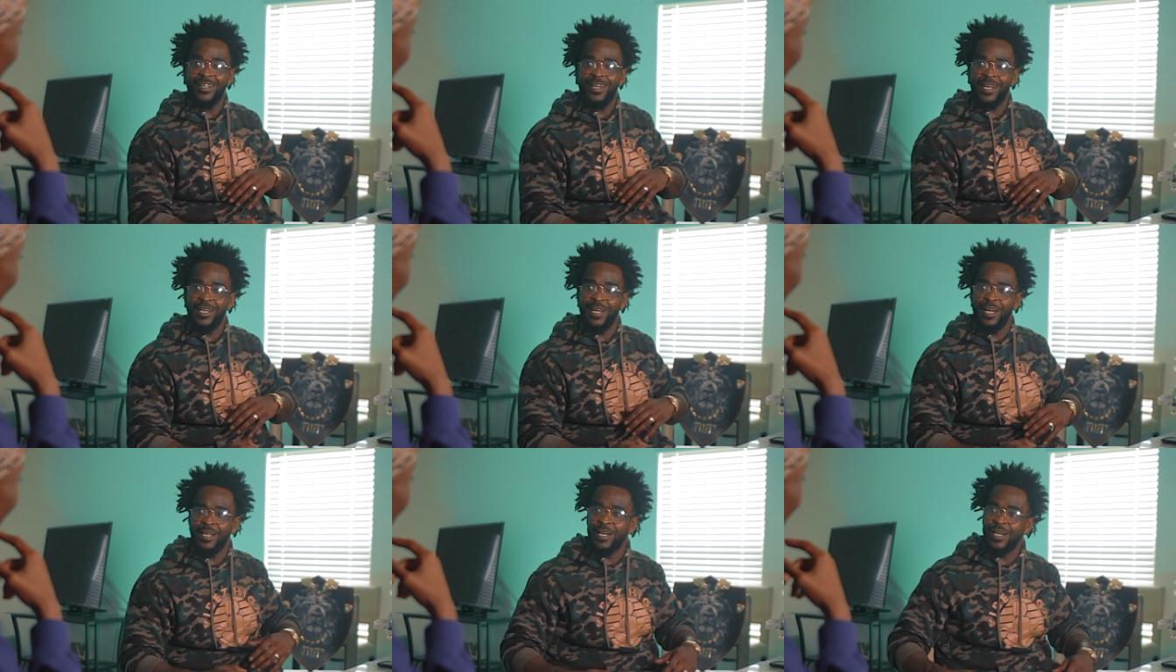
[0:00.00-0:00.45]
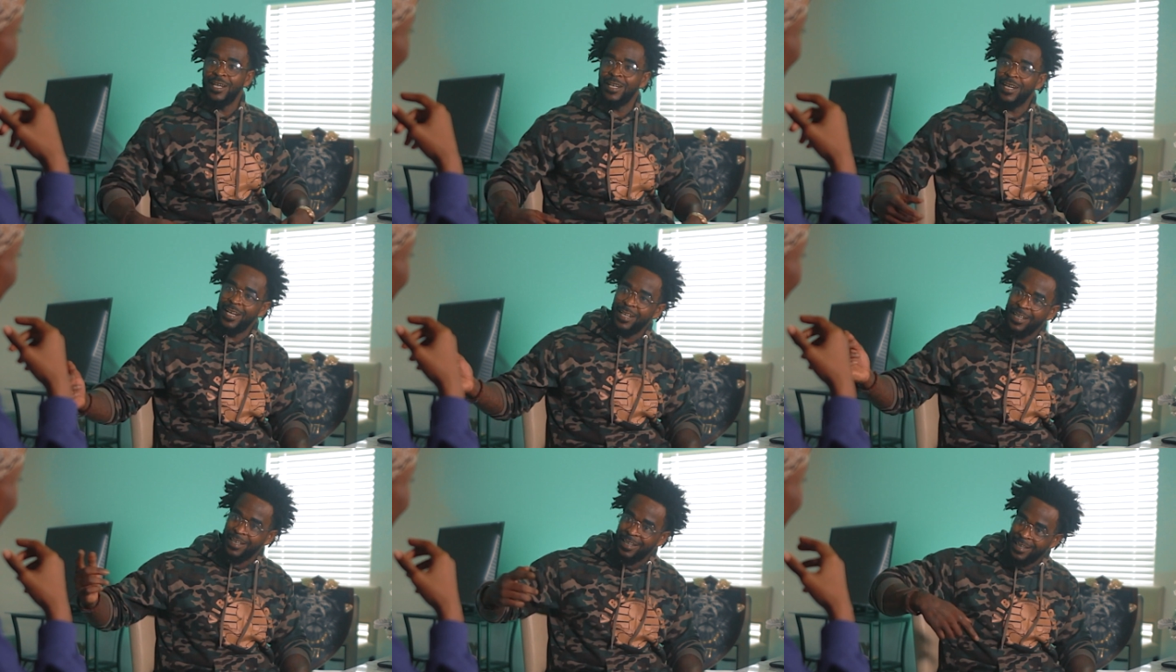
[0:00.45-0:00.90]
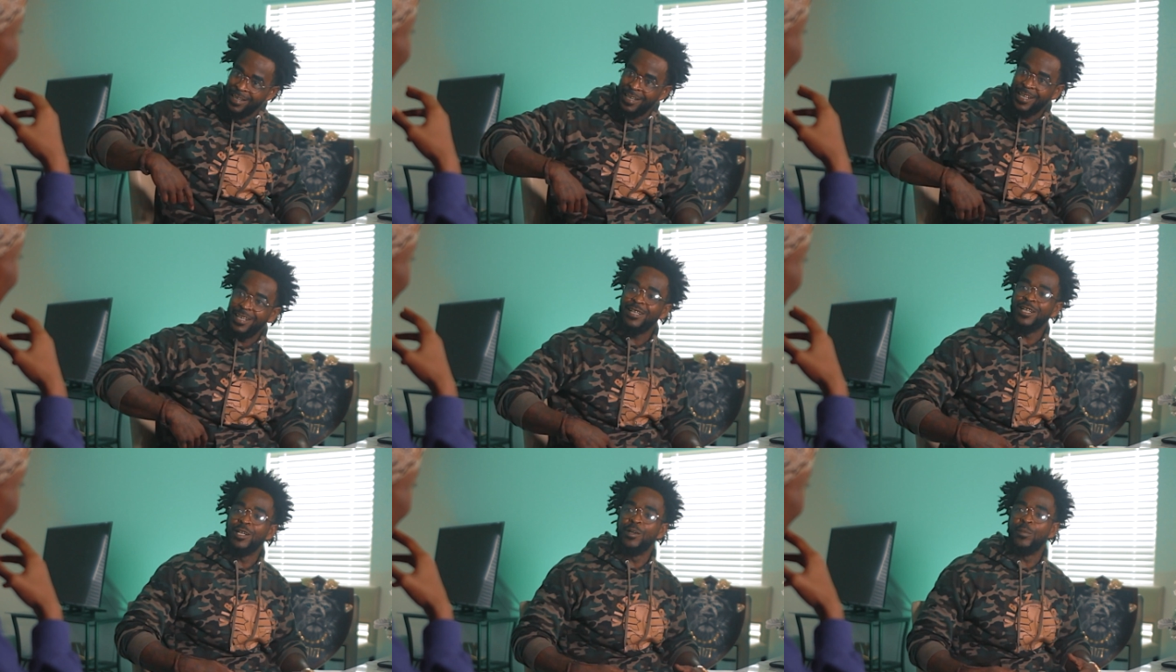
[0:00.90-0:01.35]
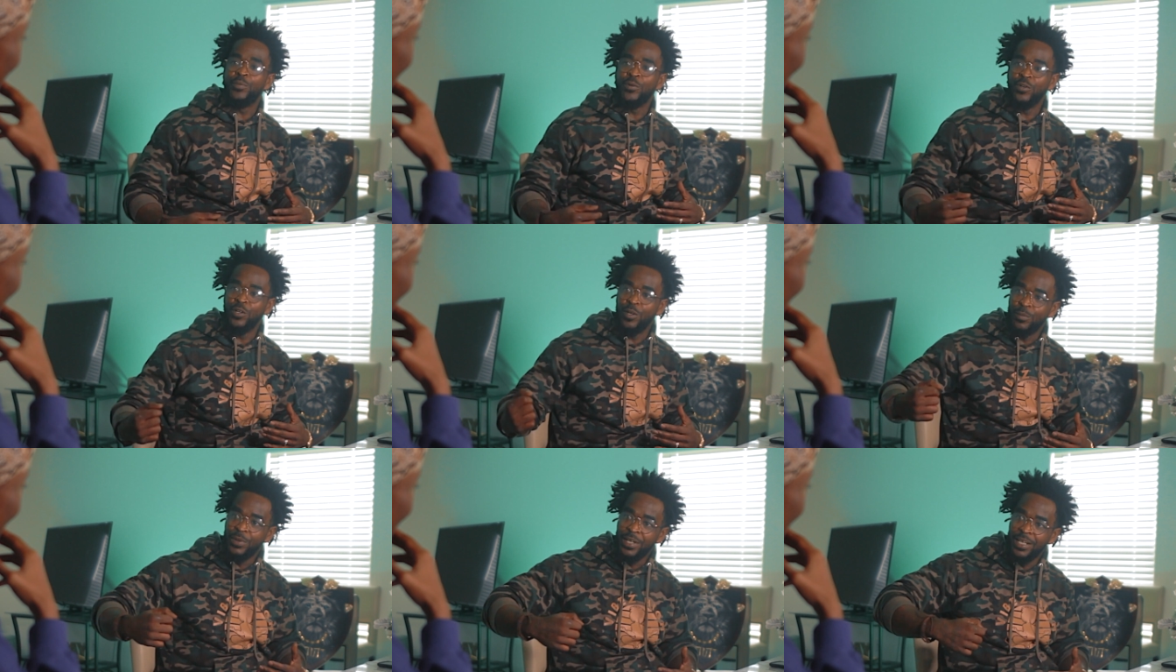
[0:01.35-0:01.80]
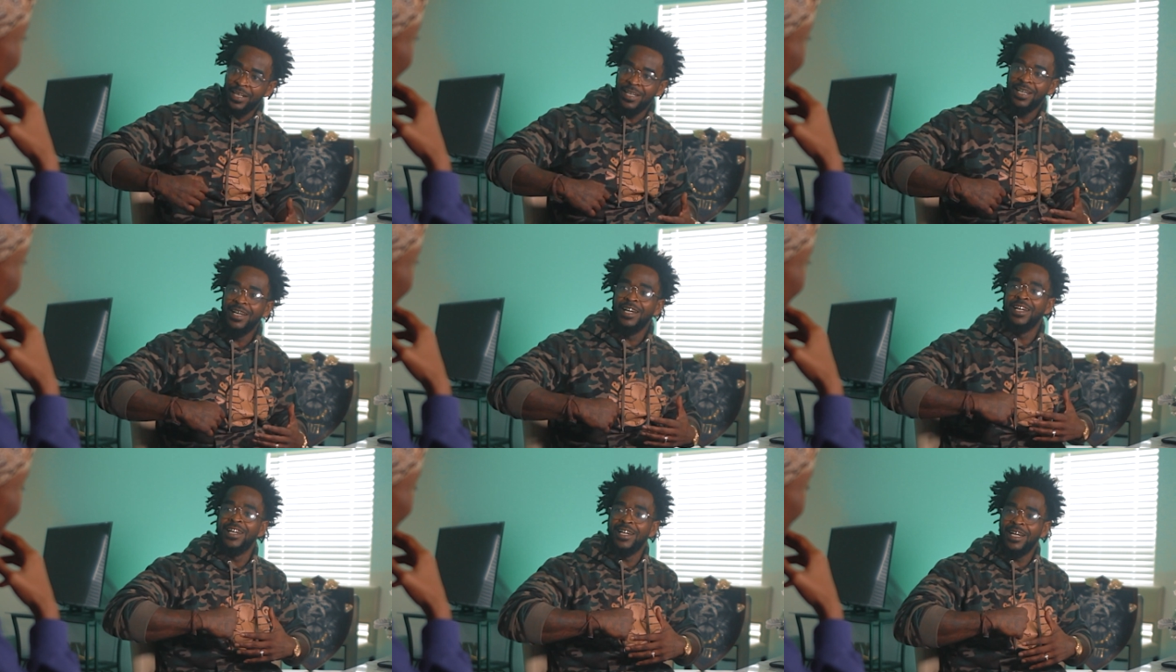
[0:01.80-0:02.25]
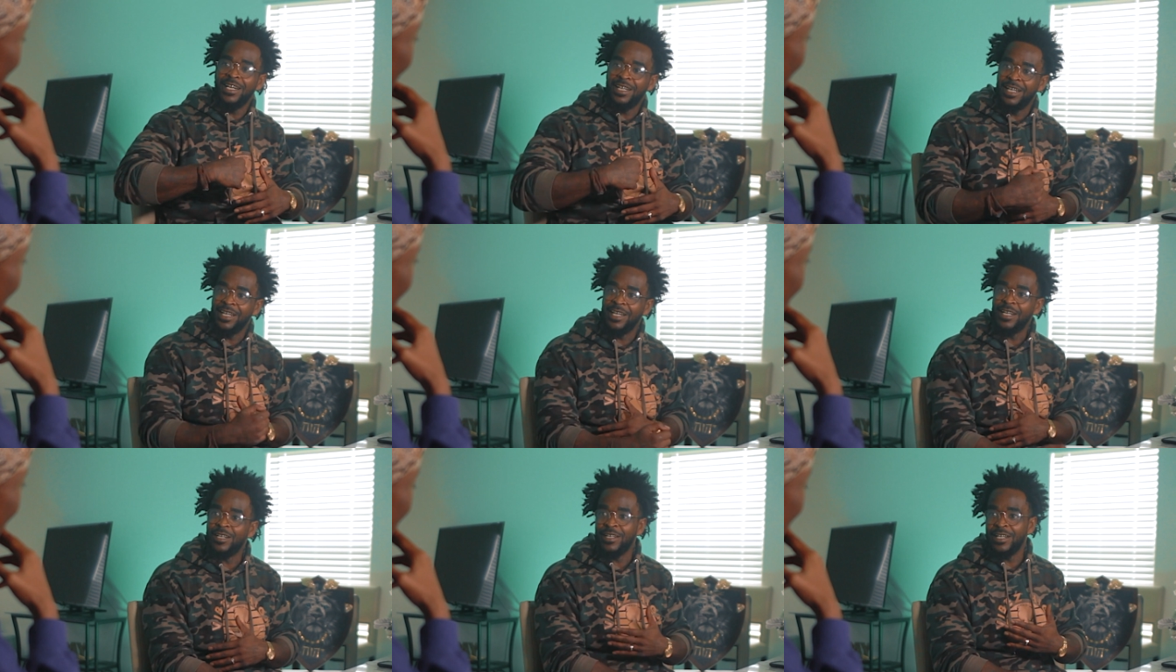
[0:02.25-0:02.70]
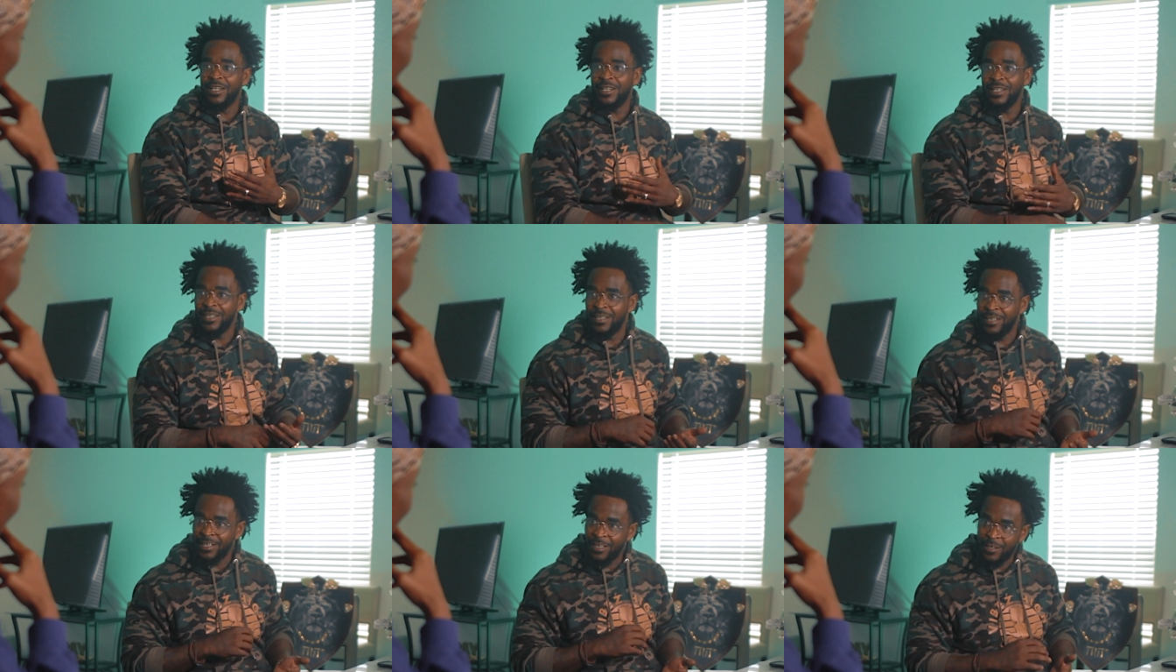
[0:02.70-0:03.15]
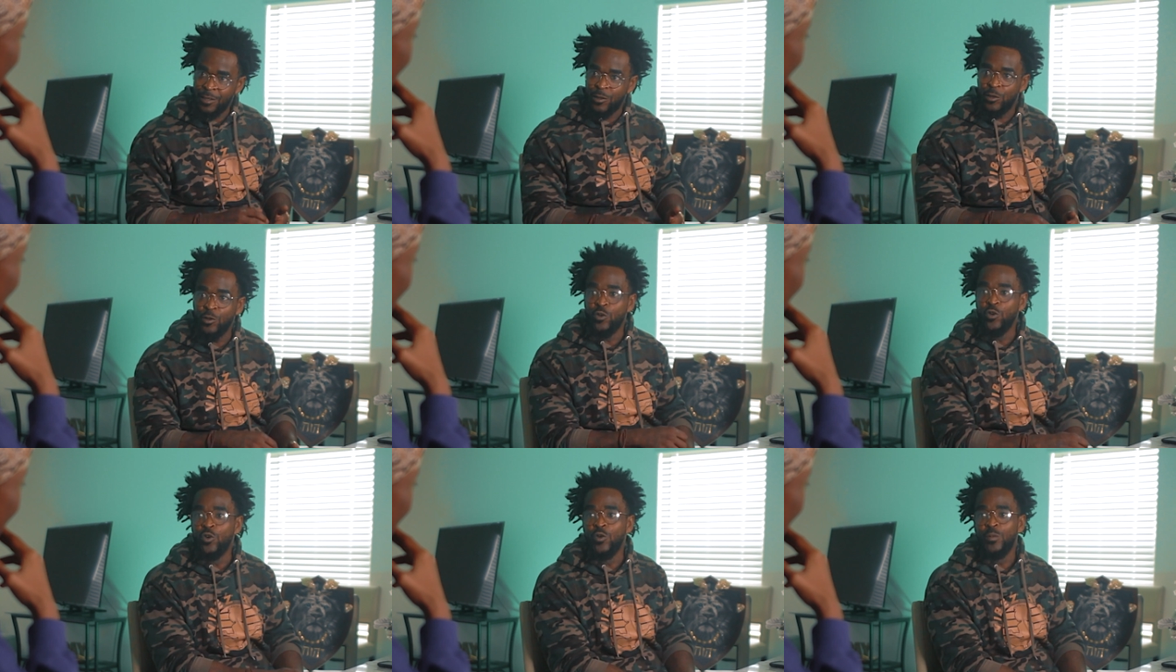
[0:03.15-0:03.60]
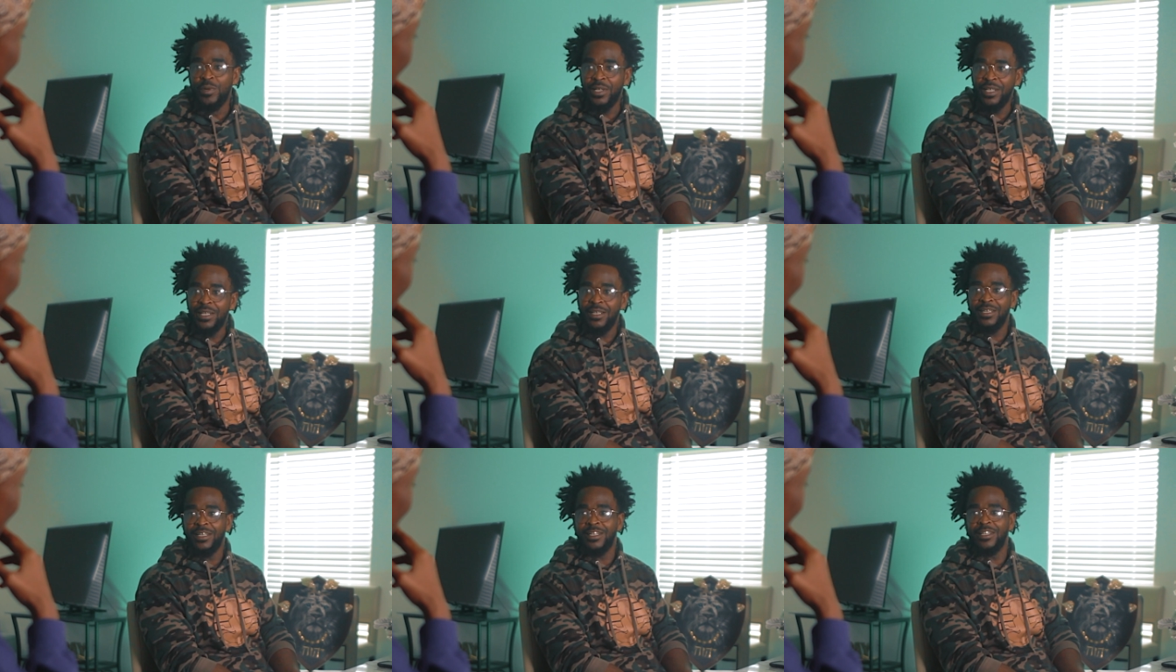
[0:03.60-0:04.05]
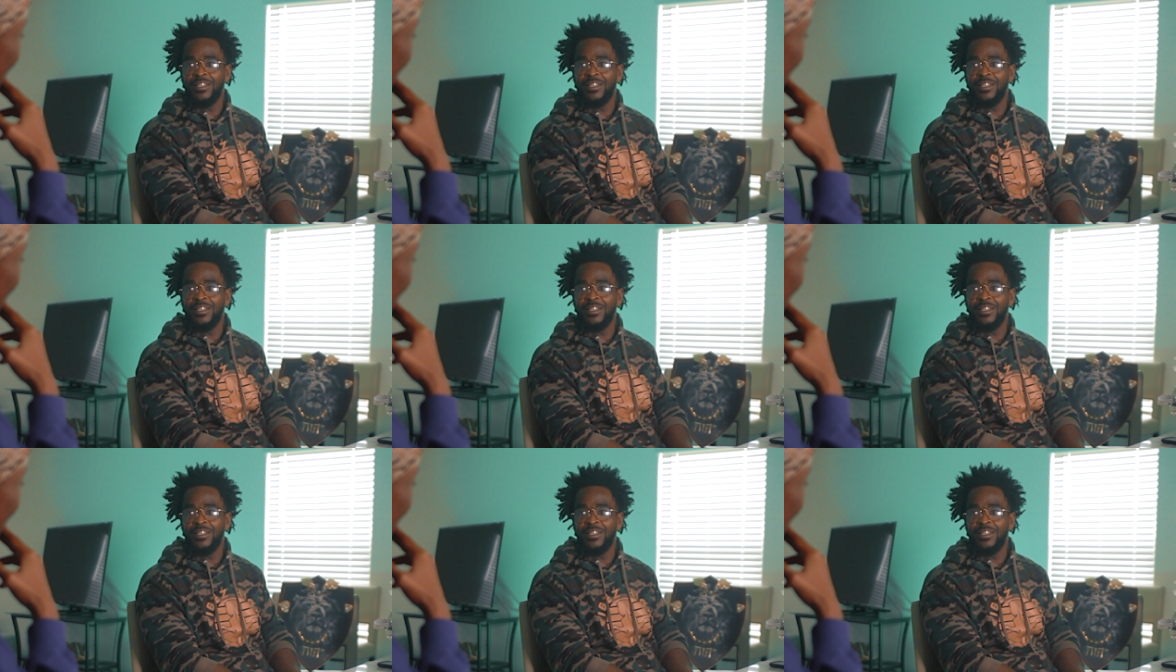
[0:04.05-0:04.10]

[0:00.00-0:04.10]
Hey, hey, hey, hey, they'll come pull me, and then they'll, they'll, they'll, they'll school me.